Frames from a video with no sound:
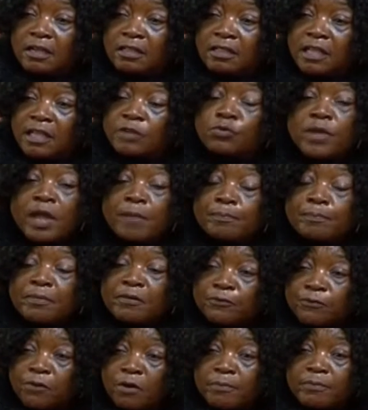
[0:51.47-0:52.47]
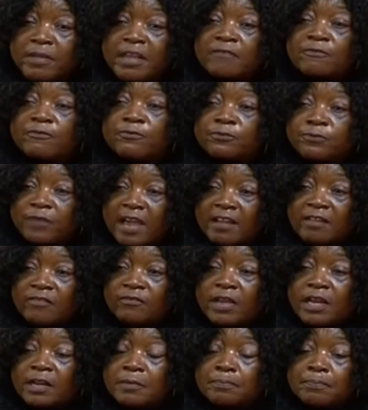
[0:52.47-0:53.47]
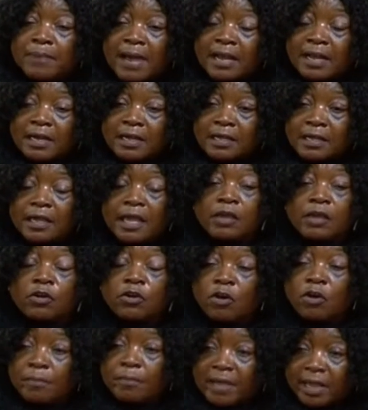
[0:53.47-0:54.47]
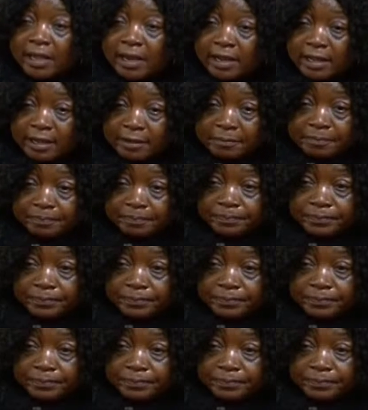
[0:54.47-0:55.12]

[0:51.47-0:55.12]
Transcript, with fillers: that we are performing very, very badly economically.